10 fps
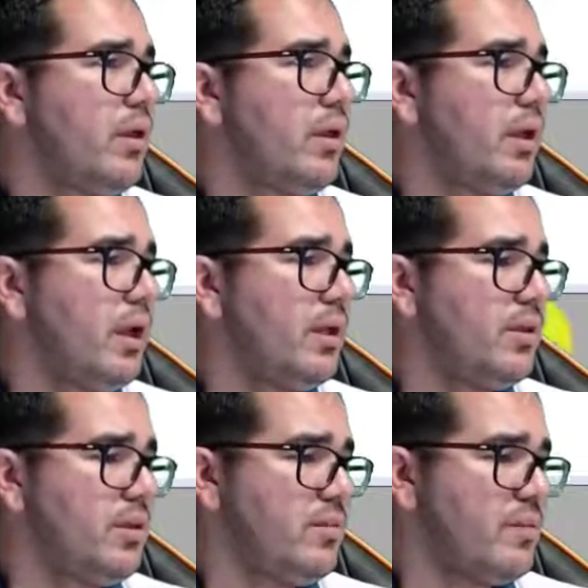
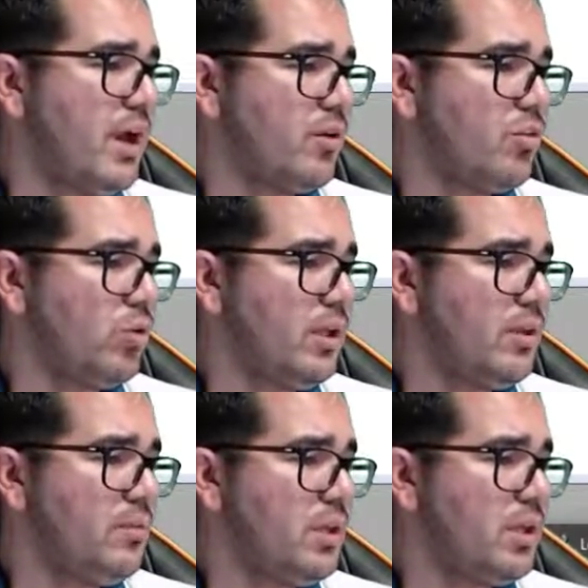and it's there. So
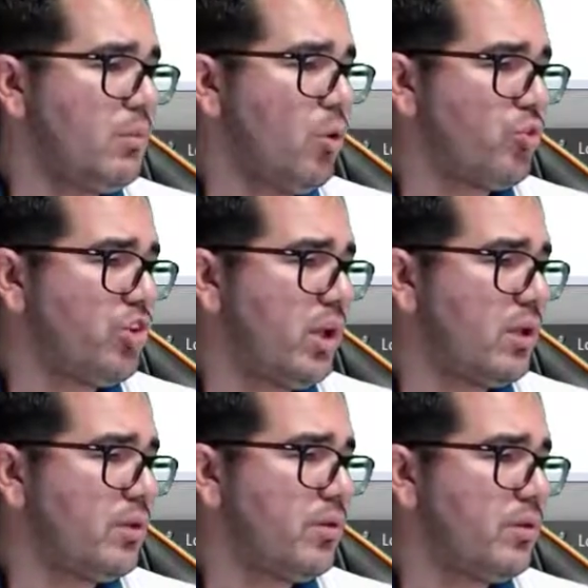let me double
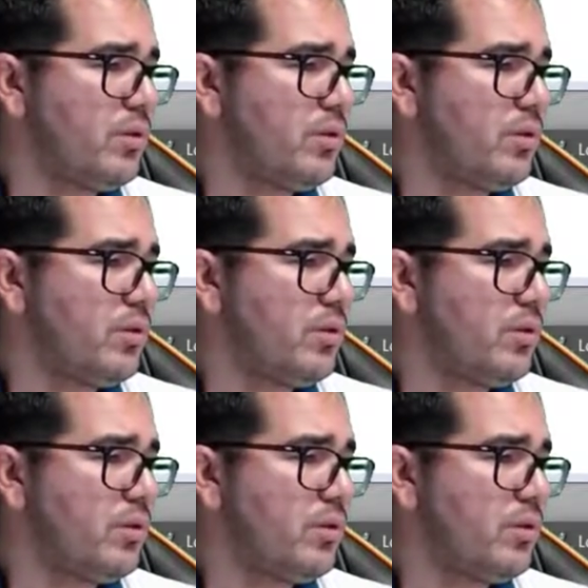check on the